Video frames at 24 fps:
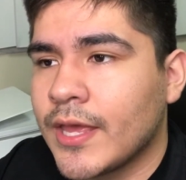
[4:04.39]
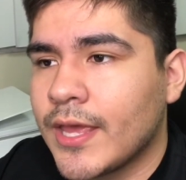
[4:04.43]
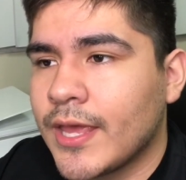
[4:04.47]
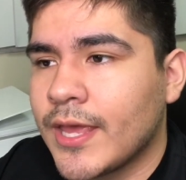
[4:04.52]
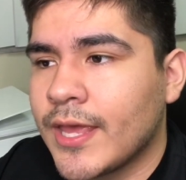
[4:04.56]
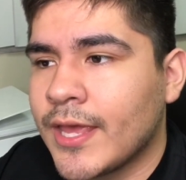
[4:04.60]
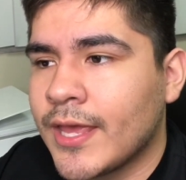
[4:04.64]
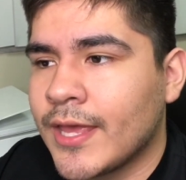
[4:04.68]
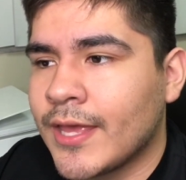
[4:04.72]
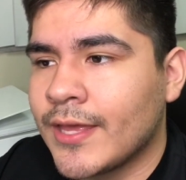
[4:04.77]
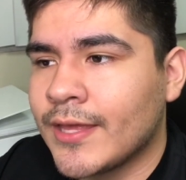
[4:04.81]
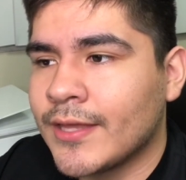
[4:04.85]

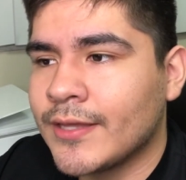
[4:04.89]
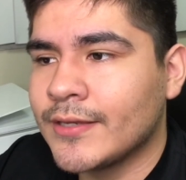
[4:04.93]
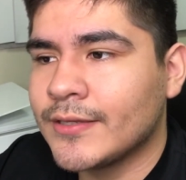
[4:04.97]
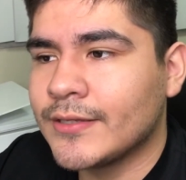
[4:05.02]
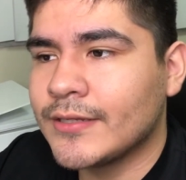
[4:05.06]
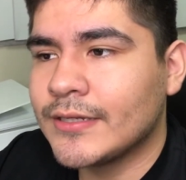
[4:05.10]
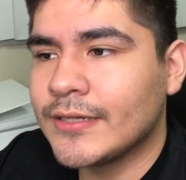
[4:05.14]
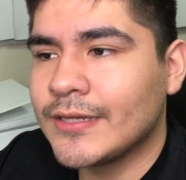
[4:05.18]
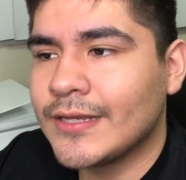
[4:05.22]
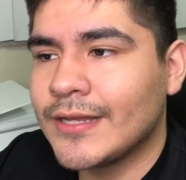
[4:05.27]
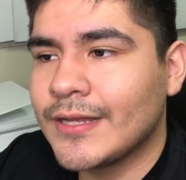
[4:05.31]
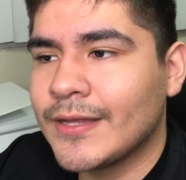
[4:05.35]
And
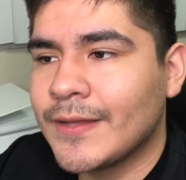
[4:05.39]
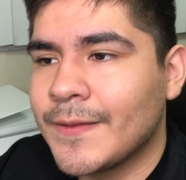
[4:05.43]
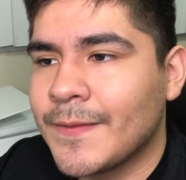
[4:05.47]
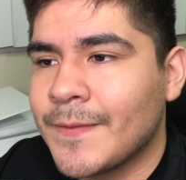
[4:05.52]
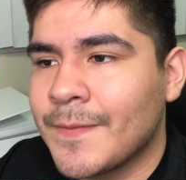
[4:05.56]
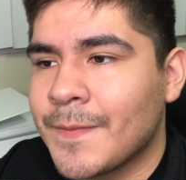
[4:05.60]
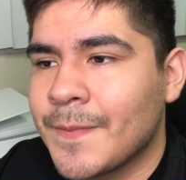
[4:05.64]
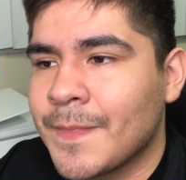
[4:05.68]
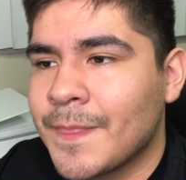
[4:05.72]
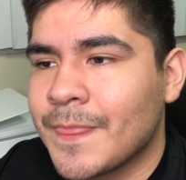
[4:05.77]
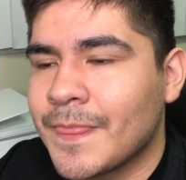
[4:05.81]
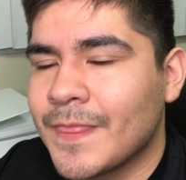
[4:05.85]

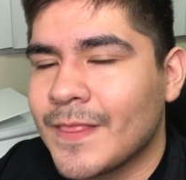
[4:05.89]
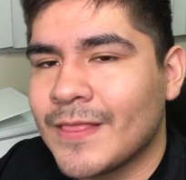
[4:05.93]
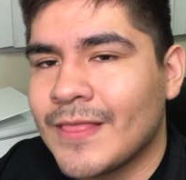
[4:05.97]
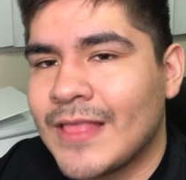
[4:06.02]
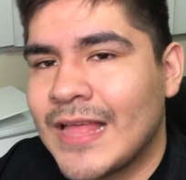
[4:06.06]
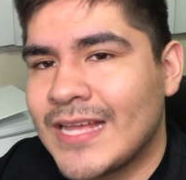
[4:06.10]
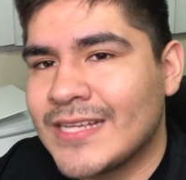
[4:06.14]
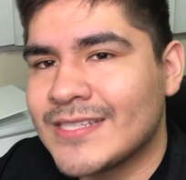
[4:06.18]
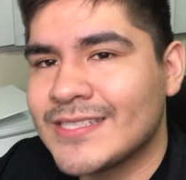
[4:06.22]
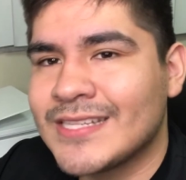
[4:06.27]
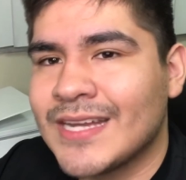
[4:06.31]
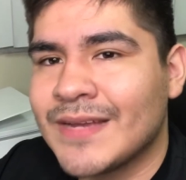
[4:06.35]

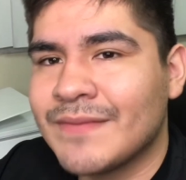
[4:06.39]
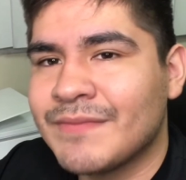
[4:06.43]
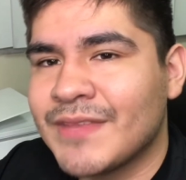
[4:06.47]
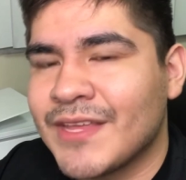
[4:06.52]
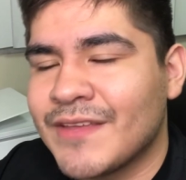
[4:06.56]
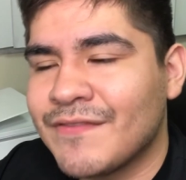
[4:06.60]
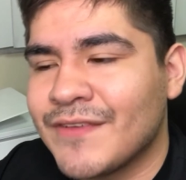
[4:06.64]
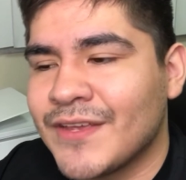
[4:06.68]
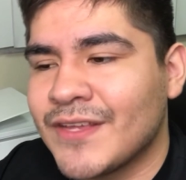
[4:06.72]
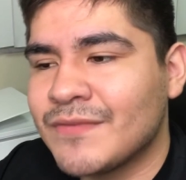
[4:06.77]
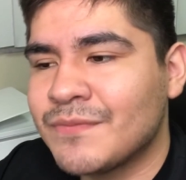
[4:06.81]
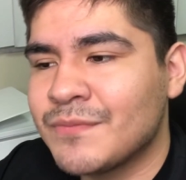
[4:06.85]
last time they
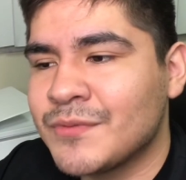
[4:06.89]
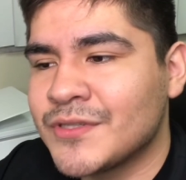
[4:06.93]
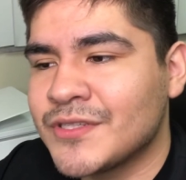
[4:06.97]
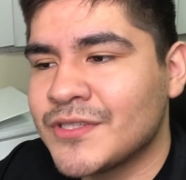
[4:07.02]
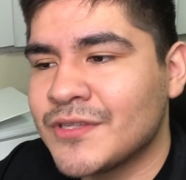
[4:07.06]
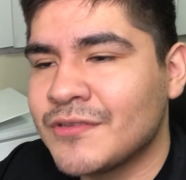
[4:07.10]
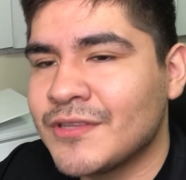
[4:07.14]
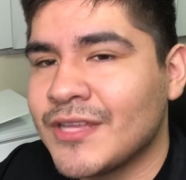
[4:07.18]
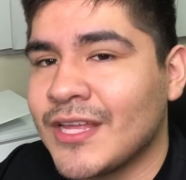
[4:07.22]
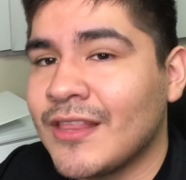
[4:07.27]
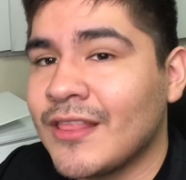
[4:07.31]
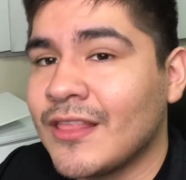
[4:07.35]
faced Brazil,
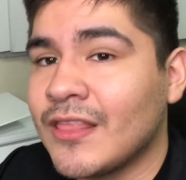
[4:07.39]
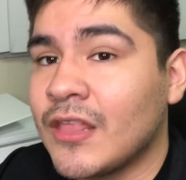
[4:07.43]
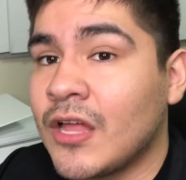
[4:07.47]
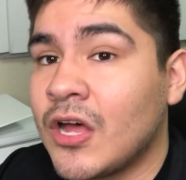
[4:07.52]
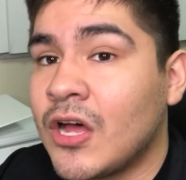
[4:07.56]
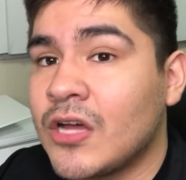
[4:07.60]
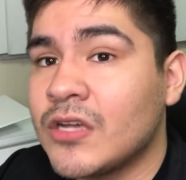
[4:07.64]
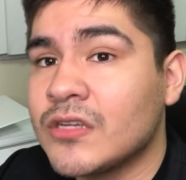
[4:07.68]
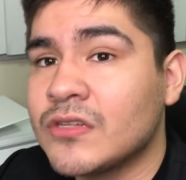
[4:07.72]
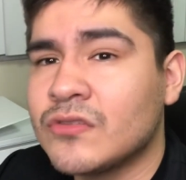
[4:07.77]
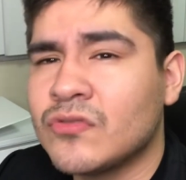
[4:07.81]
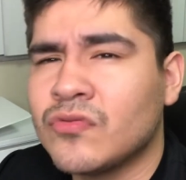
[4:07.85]
they
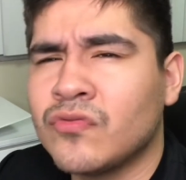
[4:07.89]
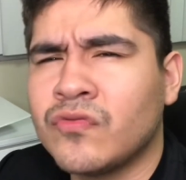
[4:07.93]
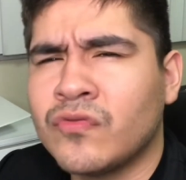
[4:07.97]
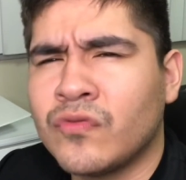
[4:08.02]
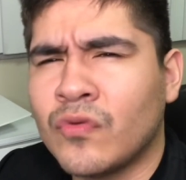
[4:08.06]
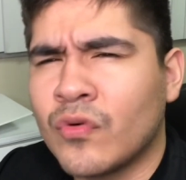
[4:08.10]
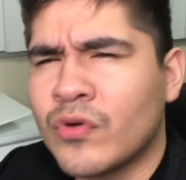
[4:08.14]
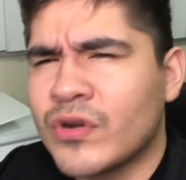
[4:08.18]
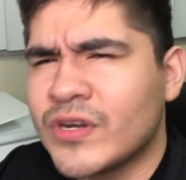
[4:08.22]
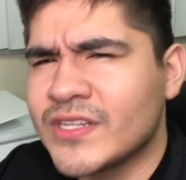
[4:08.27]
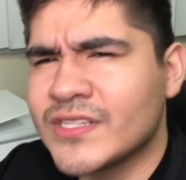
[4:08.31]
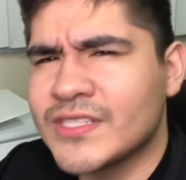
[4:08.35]
lost
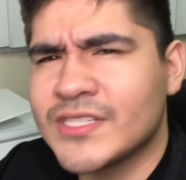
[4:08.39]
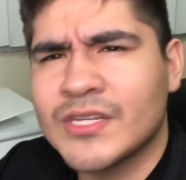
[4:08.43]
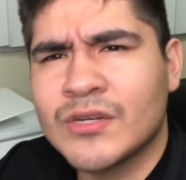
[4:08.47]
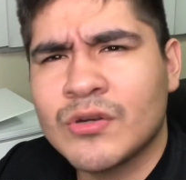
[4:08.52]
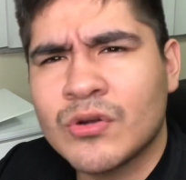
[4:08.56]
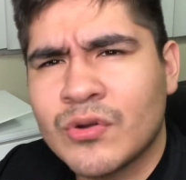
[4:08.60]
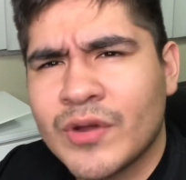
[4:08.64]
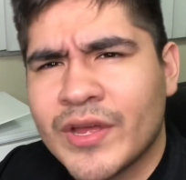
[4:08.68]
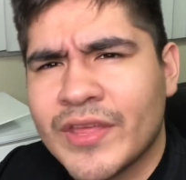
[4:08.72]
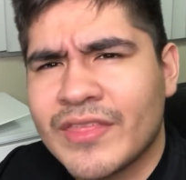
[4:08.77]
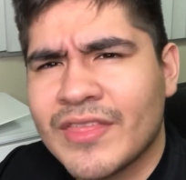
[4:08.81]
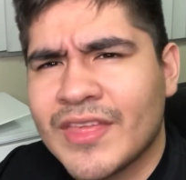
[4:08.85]
4-0,
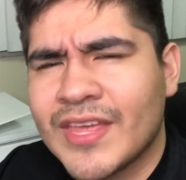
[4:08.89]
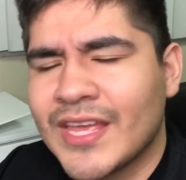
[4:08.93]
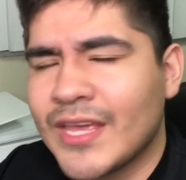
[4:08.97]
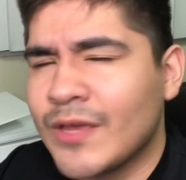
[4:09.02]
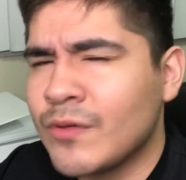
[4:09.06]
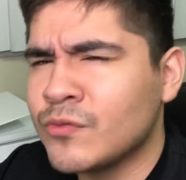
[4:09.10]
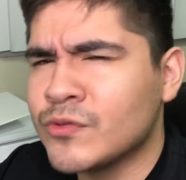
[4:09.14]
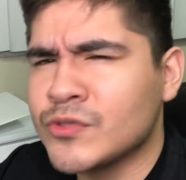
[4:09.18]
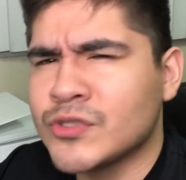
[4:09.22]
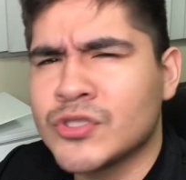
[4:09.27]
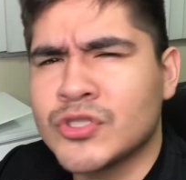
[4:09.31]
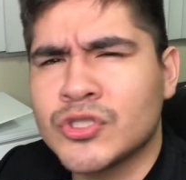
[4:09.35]
I think. It
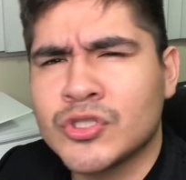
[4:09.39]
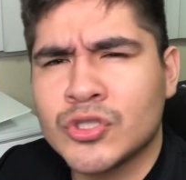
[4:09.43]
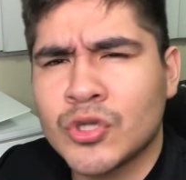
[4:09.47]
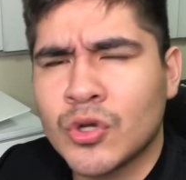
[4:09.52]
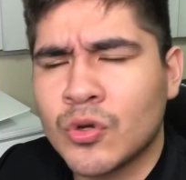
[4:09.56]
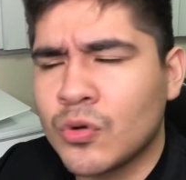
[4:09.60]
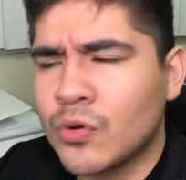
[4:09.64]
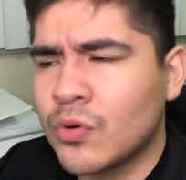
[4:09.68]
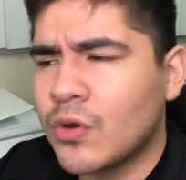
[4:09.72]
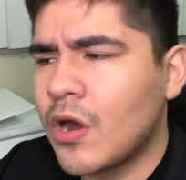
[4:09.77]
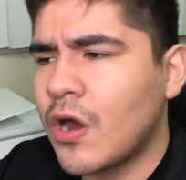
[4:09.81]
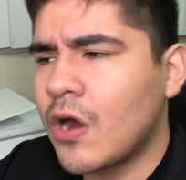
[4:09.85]
was
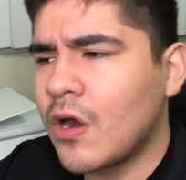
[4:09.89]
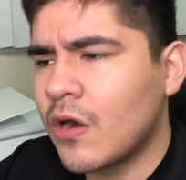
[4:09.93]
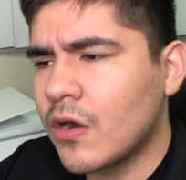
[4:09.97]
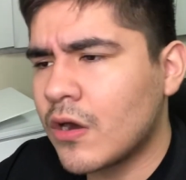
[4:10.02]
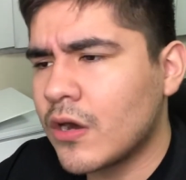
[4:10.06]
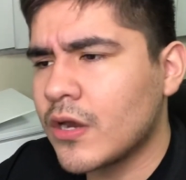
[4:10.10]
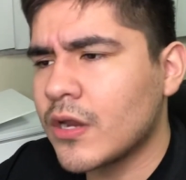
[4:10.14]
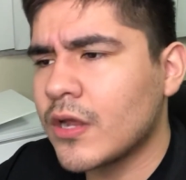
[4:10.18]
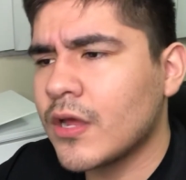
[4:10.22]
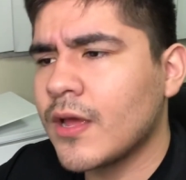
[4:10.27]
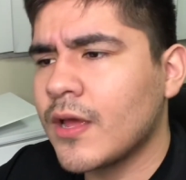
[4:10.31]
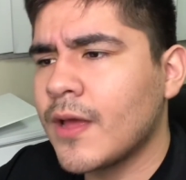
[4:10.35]
so hard.
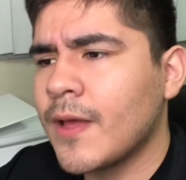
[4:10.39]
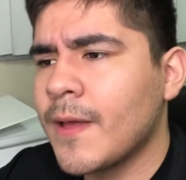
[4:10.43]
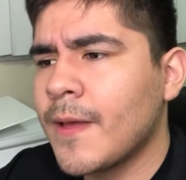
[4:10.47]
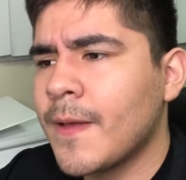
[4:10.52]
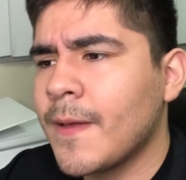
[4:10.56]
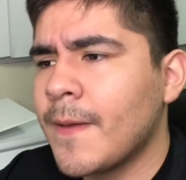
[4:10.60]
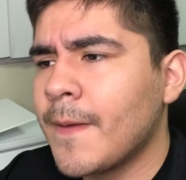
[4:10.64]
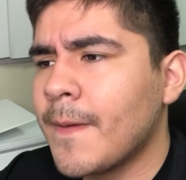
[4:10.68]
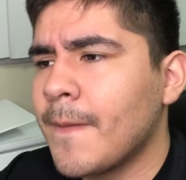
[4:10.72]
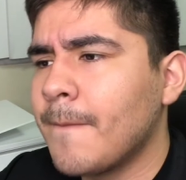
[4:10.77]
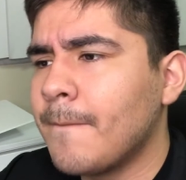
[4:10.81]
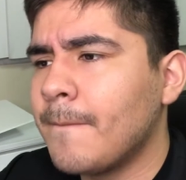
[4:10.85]

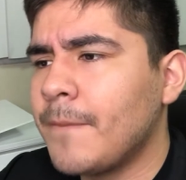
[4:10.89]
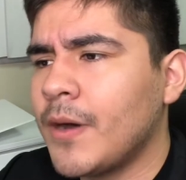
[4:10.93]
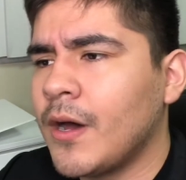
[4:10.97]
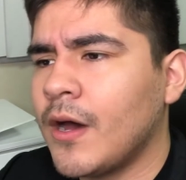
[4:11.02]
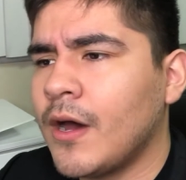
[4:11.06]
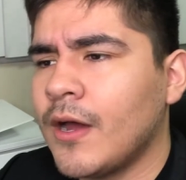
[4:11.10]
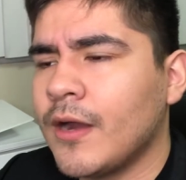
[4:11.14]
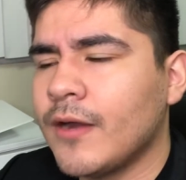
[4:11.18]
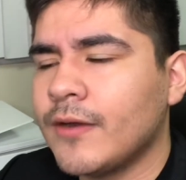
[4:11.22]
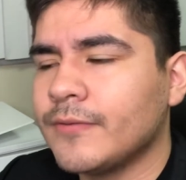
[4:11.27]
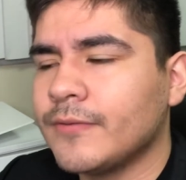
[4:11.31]
But